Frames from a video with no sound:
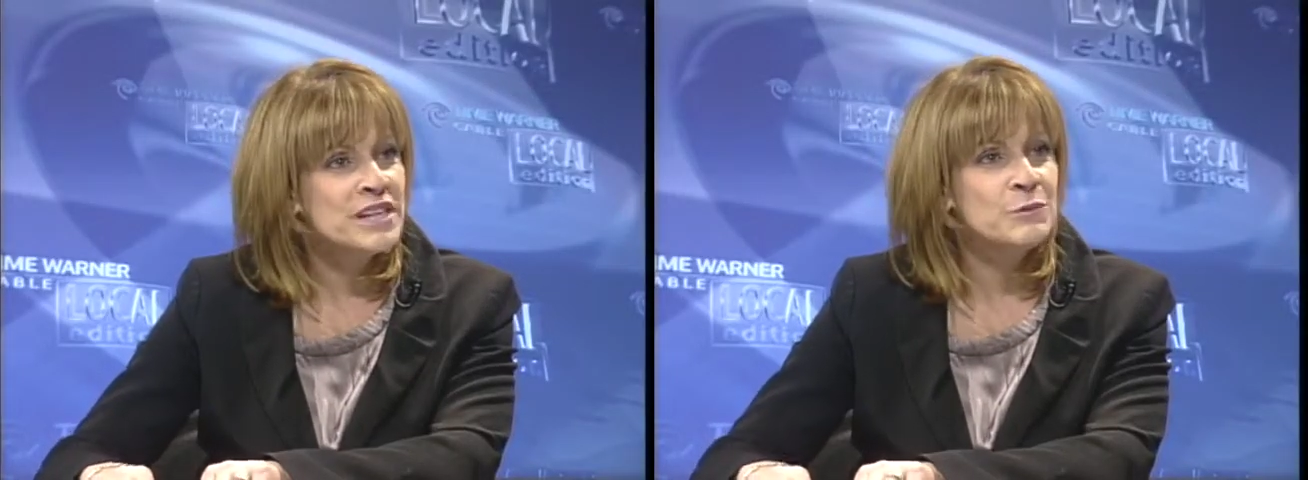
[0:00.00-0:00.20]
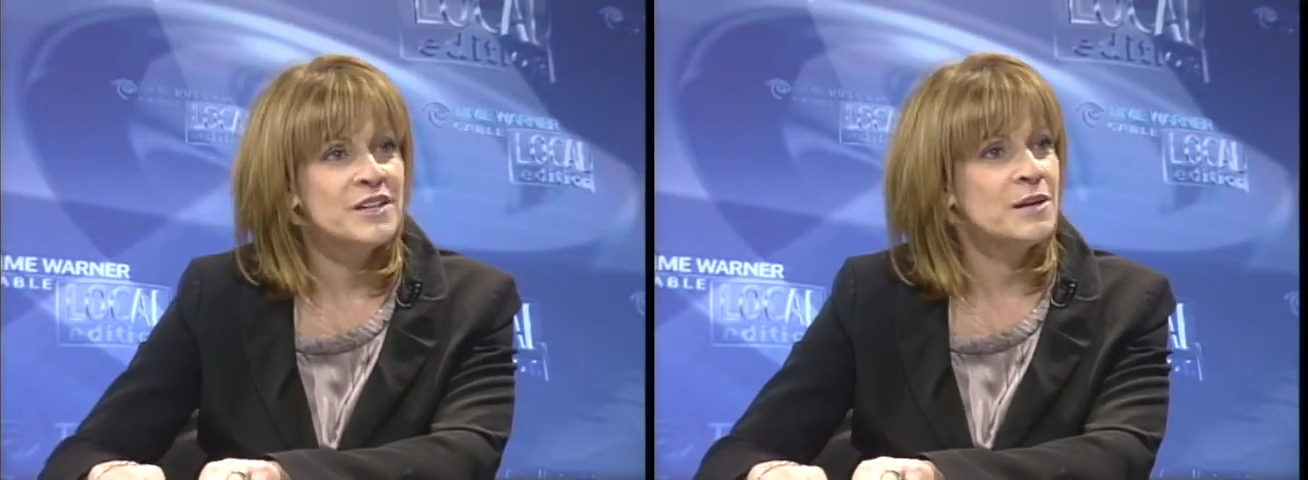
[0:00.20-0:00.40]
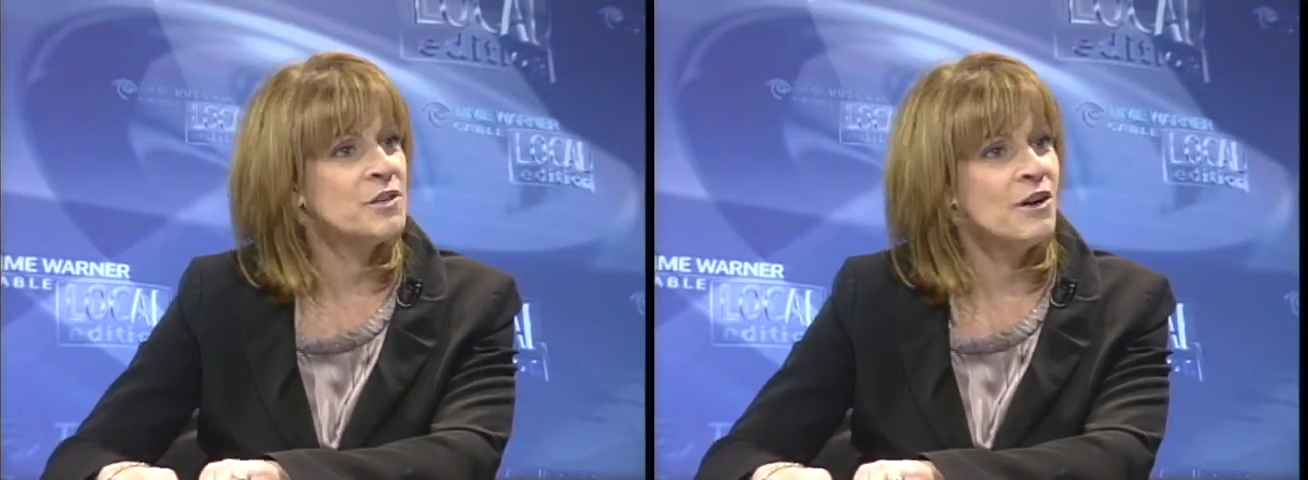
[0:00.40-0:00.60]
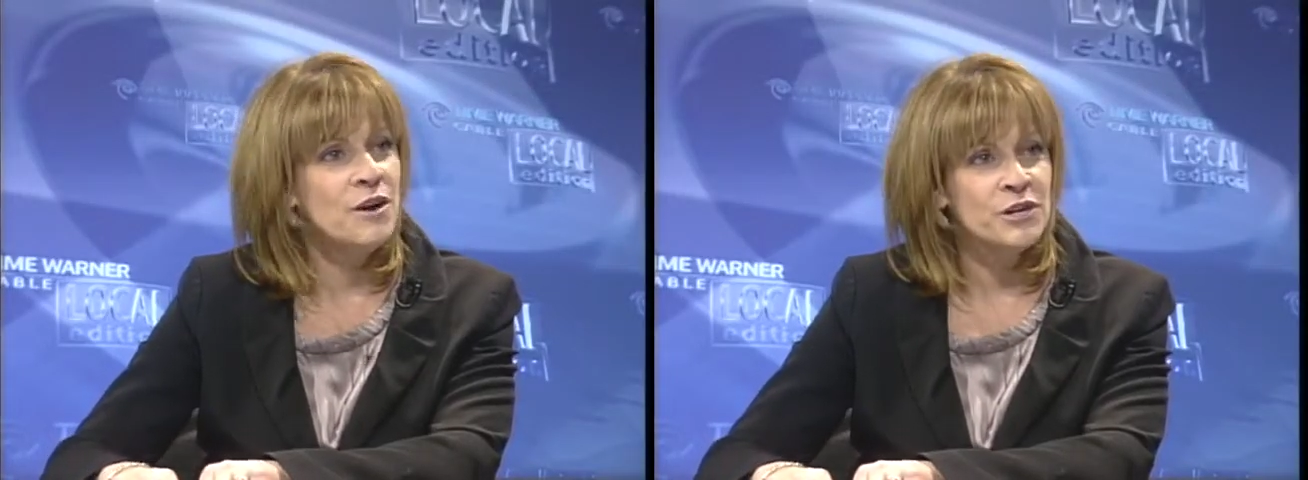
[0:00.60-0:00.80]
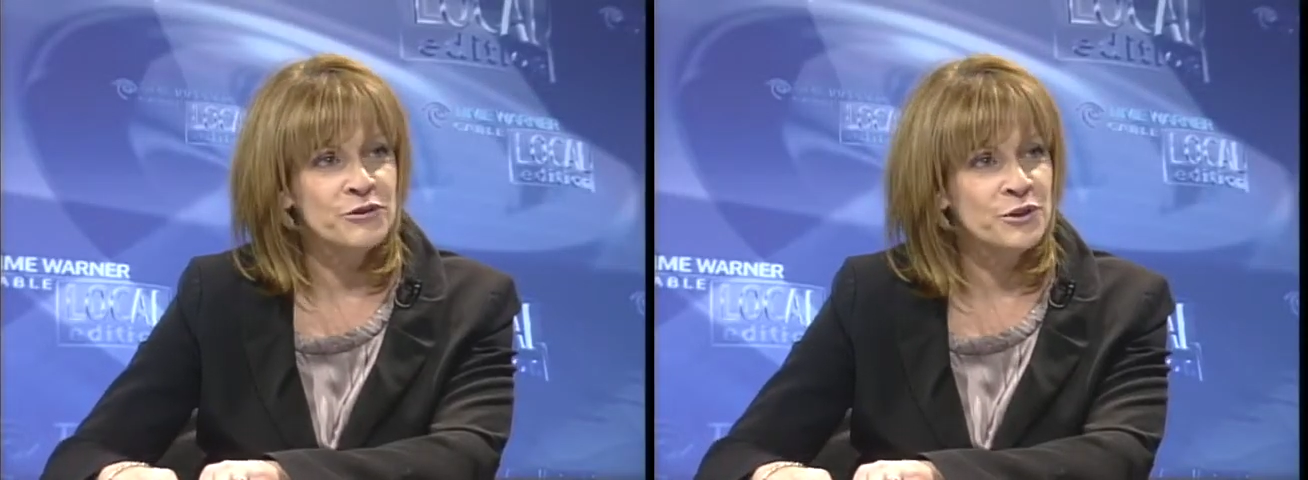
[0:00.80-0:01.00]
He would come to
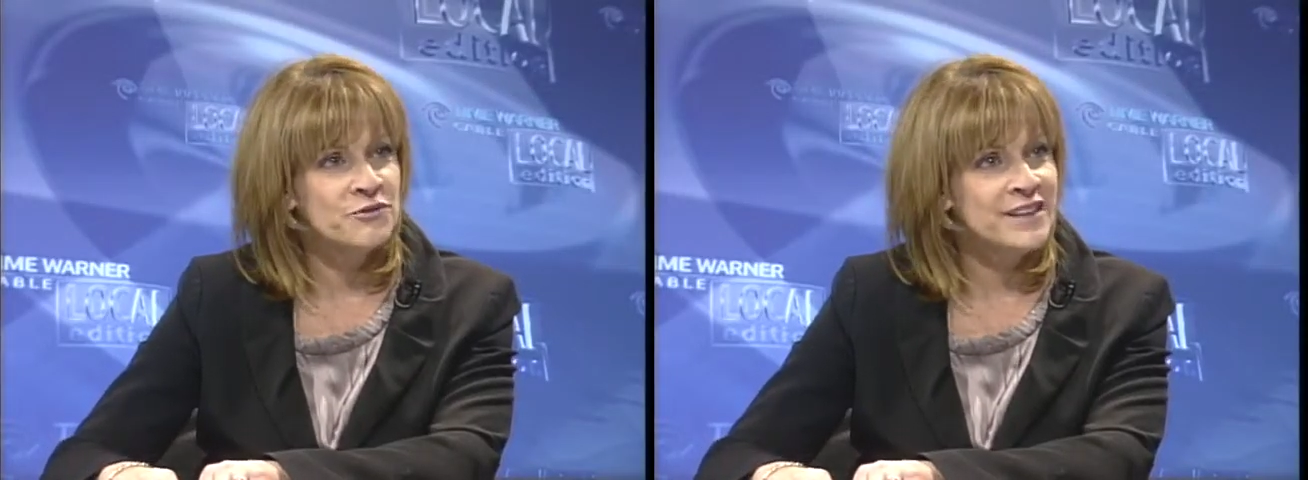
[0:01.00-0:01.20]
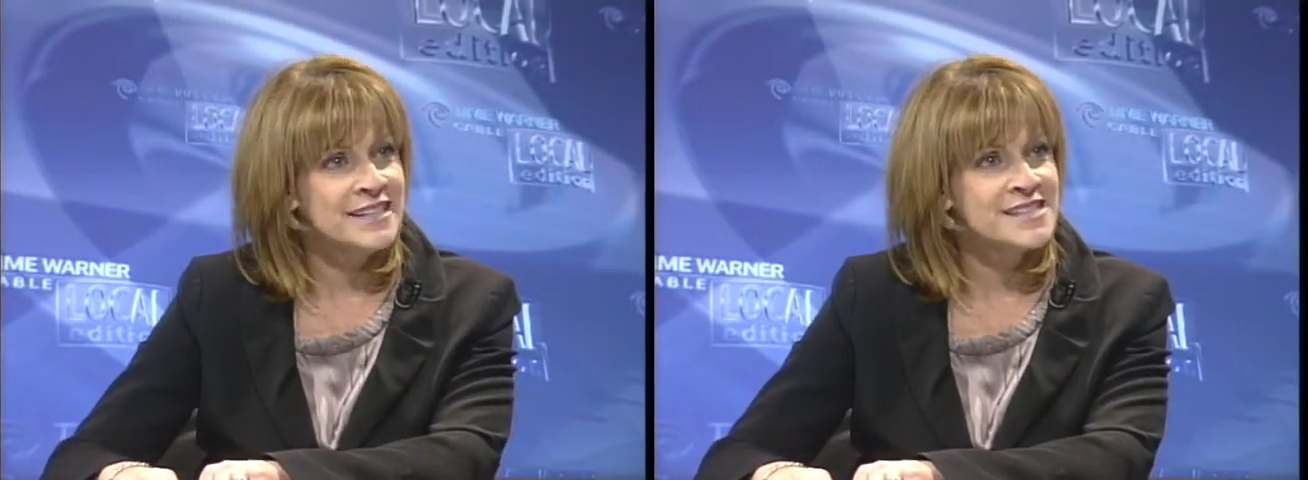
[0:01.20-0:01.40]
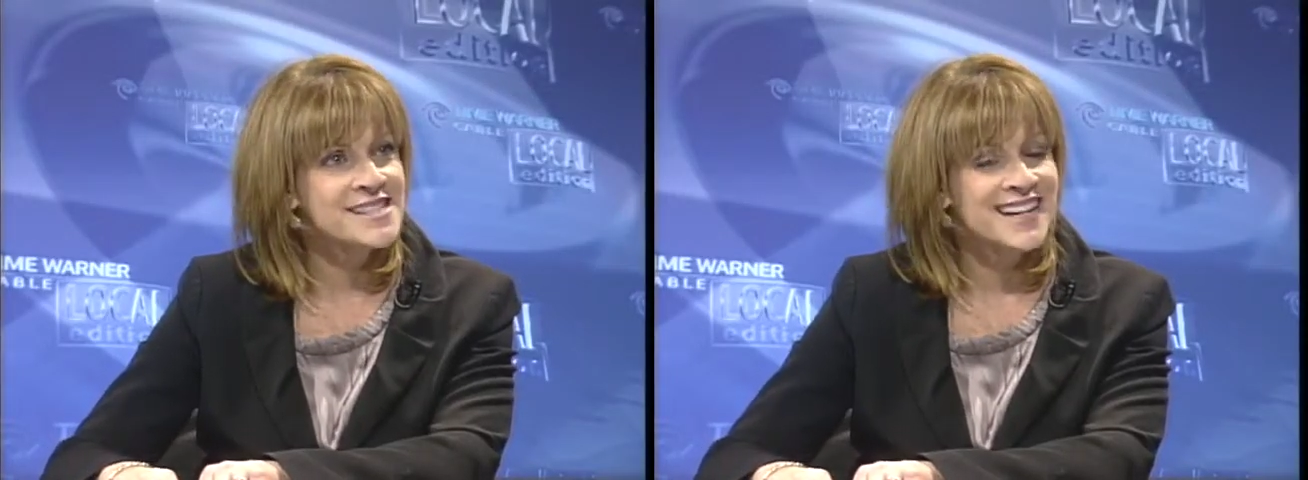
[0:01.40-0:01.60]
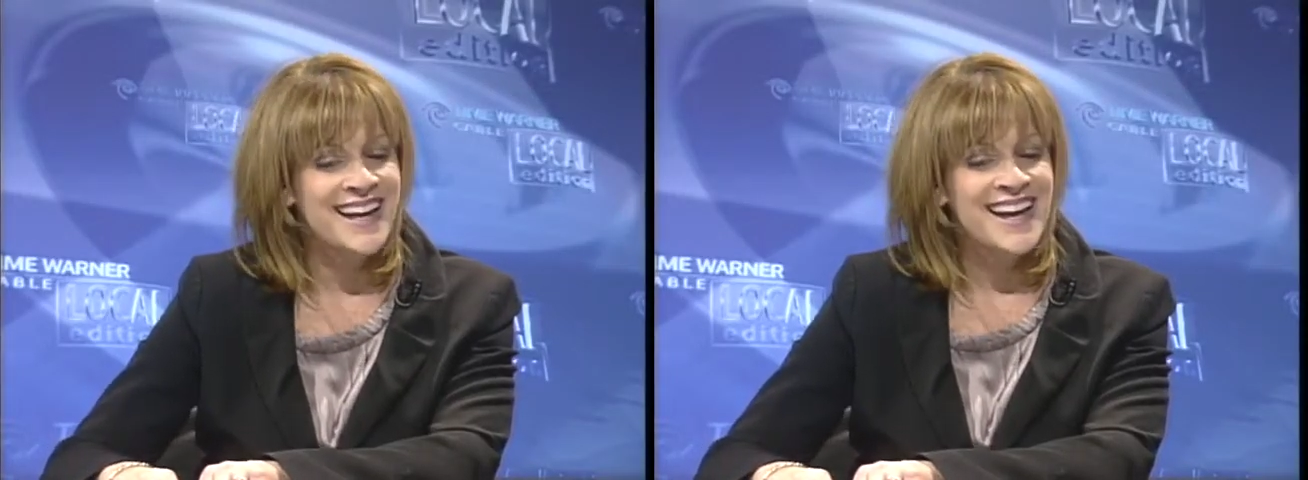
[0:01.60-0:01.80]
all of her events